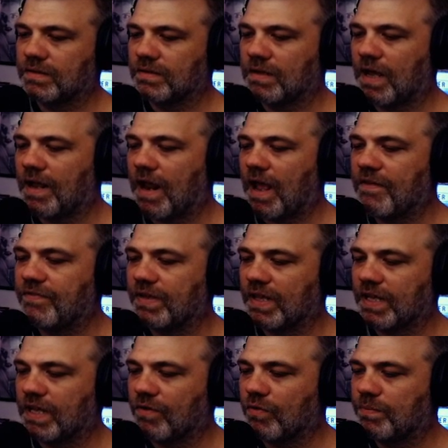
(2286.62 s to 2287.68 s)
I feel like
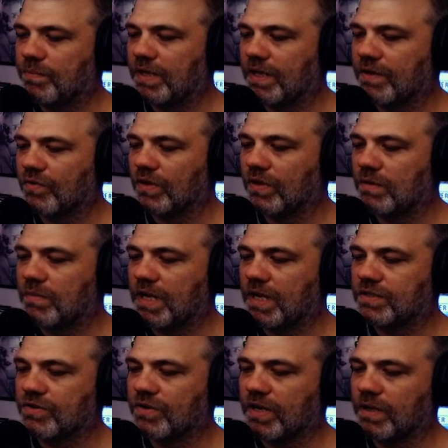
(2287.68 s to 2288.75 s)
it would be like really
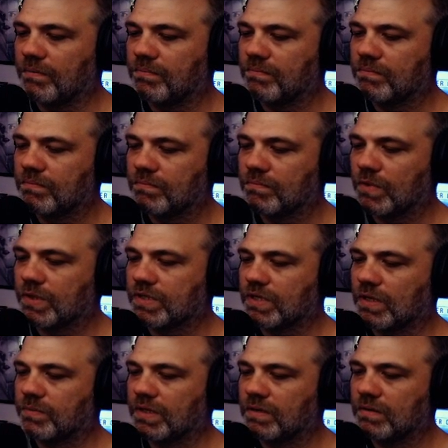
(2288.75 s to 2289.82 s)
mainstream or
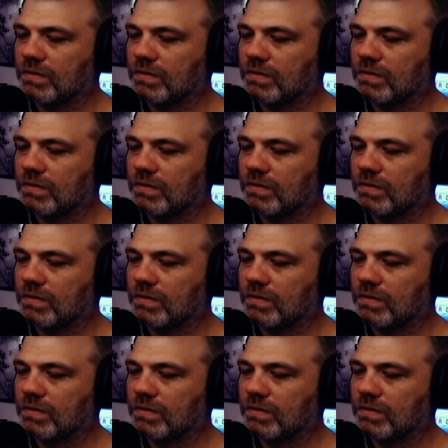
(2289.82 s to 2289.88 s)
something.